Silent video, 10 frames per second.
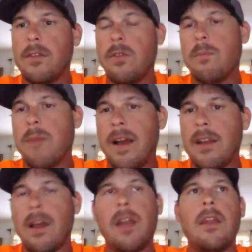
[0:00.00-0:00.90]
you might
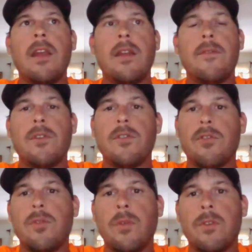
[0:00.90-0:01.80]
not need if you're just
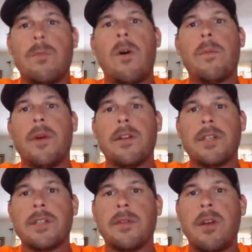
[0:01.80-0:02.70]
doing small
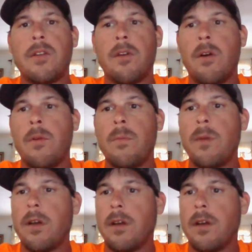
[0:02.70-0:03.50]
projects around your home.